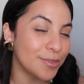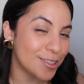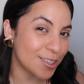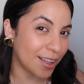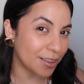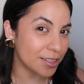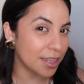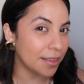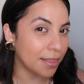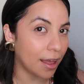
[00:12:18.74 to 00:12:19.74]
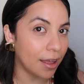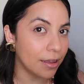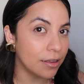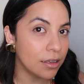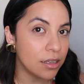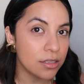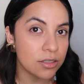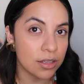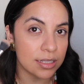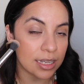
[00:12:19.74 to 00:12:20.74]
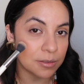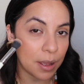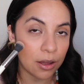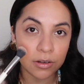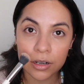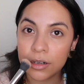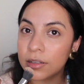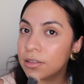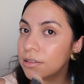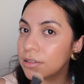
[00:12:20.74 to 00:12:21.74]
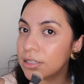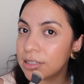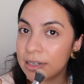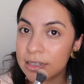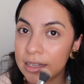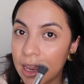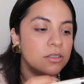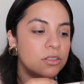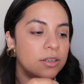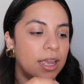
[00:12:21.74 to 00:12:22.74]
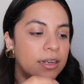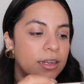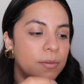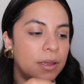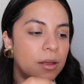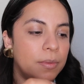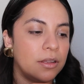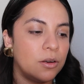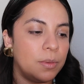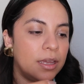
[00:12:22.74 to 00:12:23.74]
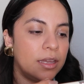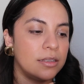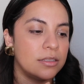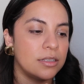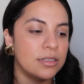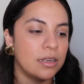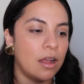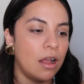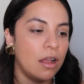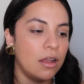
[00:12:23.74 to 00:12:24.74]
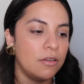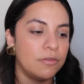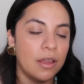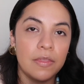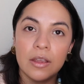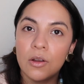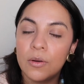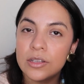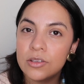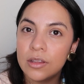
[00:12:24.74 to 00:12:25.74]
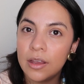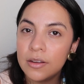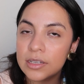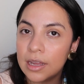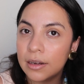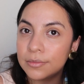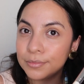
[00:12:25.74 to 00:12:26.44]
So that looks like that. So this has powder, this side doesn't. So again, I'm gonna pick up a little bit, dust it off, and then go into the other side.